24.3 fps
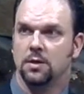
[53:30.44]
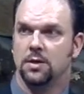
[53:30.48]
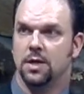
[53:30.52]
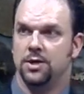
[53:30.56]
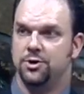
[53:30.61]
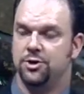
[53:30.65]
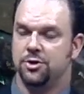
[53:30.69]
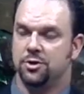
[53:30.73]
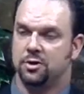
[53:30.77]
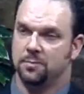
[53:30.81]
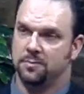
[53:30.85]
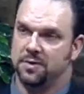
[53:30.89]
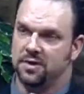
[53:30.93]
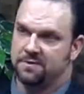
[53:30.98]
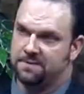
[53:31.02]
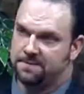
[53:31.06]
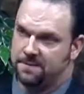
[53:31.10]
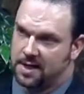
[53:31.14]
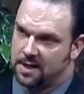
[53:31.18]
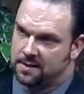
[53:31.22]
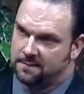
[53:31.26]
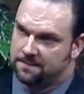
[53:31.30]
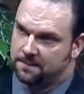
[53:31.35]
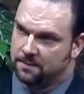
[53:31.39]
that you can be
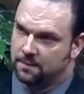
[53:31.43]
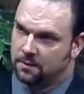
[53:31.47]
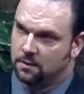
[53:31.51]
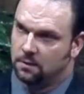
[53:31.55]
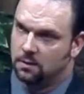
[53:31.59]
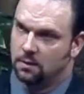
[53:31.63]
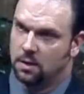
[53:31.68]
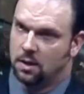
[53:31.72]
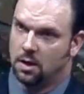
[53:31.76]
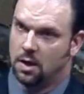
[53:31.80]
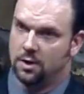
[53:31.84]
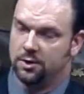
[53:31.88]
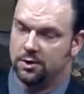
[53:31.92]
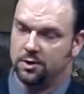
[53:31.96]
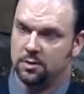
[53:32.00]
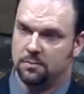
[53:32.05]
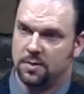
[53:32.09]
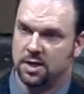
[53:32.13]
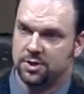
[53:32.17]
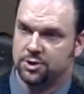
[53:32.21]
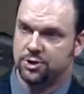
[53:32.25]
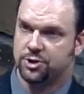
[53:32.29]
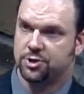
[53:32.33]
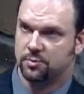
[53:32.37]
faithful under
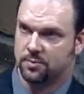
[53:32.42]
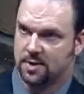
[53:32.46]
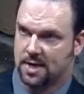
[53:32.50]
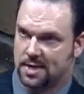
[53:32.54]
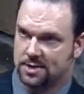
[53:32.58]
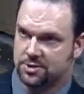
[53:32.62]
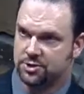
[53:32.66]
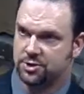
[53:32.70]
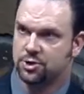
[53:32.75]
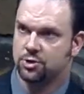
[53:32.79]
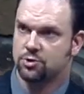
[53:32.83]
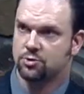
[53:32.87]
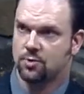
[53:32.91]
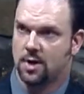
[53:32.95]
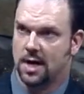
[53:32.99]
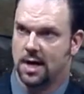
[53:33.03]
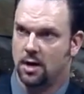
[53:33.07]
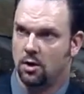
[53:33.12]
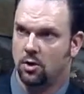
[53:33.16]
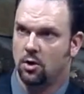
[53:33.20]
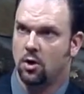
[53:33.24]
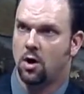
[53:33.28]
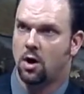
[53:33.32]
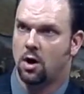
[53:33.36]
much duress,
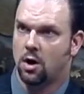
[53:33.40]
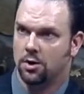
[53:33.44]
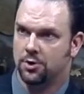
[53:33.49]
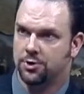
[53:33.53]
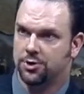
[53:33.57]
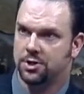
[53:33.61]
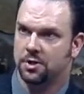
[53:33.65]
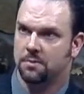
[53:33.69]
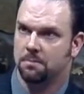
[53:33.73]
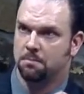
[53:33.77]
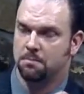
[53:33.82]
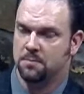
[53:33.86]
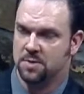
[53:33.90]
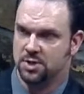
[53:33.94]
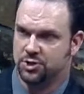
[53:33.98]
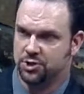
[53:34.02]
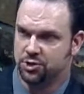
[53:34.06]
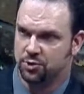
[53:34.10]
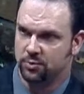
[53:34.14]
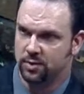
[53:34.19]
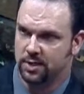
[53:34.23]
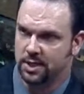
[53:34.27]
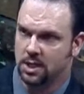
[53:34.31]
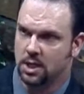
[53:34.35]
trial, hardship,
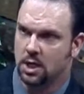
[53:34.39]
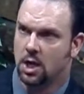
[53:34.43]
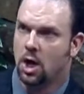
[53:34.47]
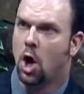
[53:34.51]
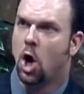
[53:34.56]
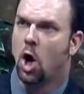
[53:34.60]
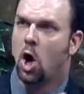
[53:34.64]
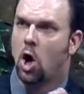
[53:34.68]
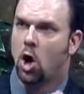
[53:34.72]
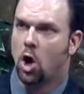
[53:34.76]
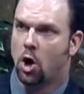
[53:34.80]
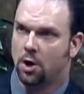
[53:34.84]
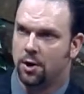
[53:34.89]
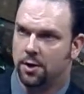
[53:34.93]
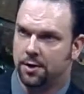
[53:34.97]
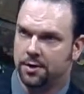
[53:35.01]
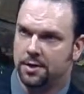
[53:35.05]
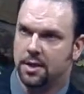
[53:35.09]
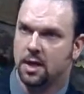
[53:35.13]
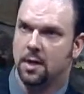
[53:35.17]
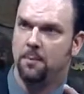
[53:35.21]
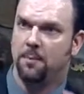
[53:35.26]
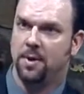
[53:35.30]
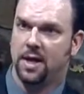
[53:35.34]
misery,
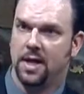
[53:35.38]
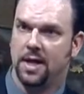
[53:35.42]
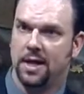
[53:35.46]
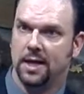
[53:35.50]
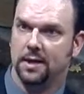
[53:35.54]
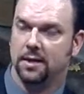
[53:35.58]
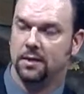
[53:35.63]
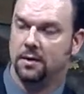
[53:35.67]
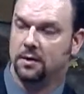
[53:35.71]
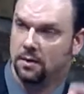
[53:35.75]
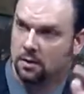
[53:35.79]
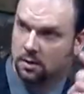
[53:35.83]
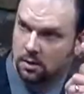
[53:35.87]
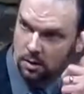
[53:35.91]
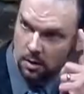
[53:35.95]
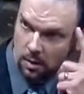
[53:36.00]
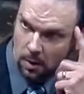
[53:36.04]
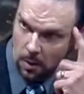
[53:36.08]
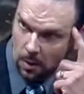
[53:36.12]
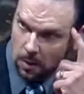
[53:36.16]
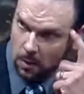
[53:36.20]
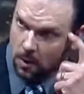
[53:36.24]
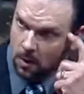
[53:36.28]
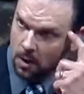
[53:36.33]
hurt, pain,
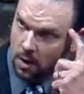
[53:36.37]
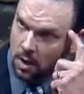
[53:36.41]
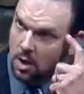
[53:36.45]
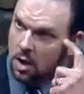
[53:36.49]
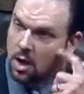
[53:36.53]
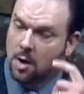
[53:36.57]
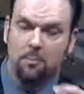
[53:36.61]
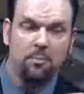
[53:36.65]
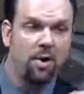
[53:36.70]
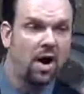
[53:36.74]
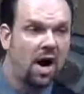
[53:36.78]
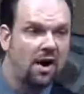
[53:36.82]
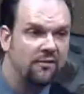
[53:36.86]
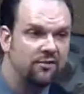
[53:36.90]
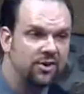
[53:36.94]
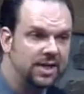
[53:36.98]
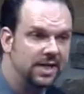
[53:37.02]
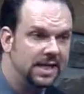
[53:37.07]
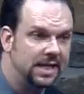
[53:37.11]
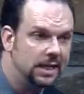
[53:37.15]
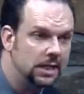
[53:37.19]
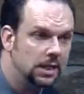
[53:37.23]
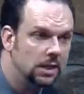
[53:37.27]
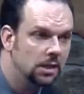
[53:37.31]

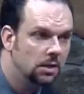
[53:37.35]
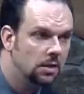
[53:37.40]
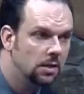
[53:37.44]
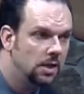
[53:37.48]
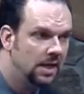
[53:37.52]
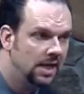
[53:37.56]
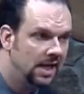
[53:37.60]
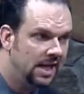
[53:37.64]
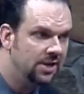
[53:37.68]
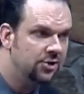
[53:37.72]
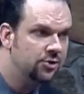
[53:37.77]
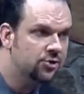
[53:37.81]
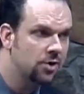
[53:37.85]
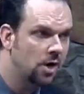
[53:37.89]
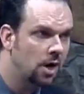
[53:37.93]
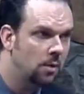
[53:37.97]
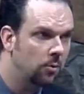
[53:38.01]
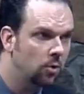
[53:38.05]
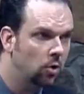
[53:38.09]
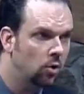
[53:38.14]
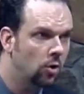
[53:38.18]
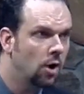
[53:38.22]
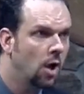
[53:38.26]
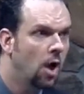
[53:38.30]
poverty, in
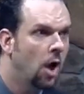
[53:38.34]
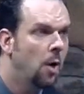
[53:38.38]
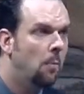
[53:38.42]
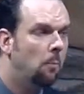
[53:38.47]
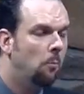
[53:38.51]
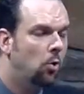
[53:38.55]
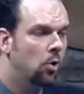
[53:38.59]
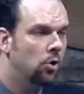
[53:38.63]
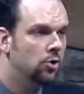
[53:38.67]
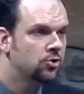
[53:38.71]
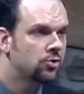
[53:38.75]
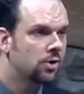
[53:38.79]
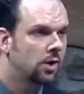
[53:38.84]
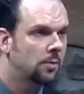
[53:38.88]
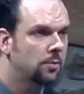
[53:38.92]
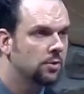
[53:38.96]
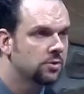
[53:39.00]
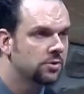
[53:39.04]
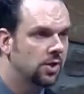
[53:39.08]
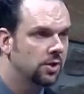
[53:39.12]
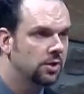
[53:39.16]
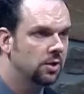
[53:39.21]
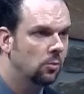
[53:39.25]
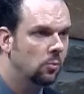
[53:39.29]
trouble, more
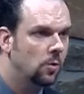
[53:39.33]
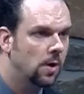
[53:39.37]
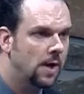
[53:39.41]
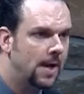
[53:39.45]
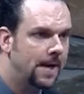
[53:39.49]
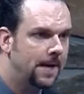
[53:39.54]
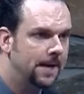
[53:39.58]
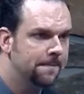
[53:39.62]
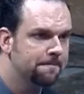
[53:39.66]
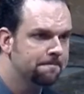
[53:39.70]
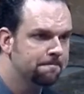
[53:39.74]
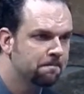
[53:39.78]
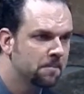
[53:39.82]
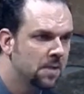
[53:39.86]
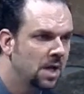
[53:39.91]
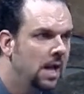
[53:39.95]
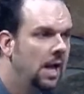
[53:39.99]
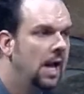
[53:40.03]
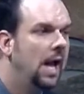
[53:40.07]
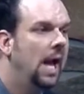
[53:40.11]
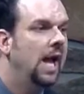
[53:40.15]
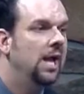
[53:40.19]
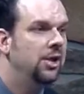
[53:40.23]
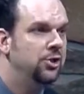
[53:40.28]
troubles on the way,
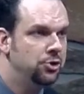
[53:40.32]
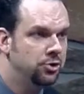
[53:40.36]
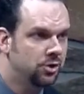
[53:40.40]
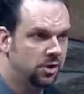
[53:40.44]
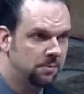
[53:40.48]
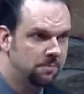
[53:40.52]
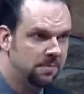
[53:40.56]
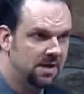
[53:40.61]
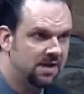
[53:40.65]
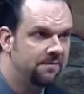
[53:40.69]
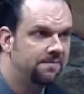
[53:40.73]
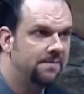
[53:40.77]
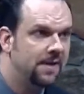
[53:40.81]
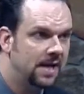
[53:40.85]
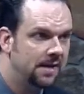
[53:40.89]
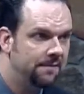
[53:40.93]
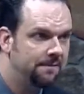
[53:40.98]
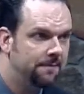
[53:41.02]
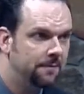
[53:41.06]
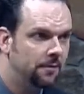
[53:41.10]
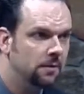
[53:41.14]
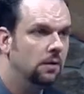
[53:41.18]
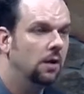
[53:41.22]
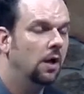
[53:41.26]
and you can be
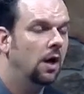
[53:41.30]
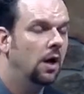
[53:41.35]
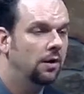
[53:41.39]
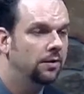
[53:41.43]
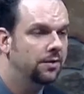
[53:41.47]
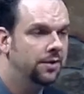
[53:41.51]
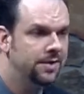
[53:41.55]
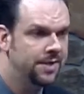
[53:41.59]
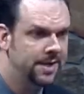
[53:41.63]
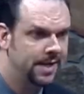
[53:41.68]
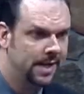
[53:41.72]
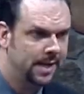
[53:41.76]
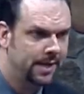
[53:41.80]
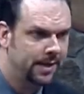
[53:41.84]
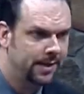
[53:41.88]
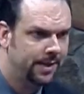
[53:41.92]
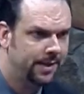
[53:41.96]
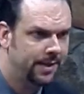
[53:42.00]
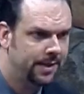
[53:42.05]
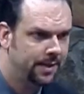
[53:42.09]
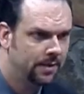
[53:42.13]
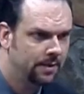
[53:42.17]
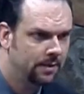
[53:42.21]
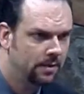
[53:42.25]
faithful unto
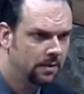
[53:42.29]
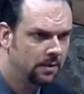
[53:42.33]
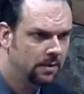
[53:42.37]
death.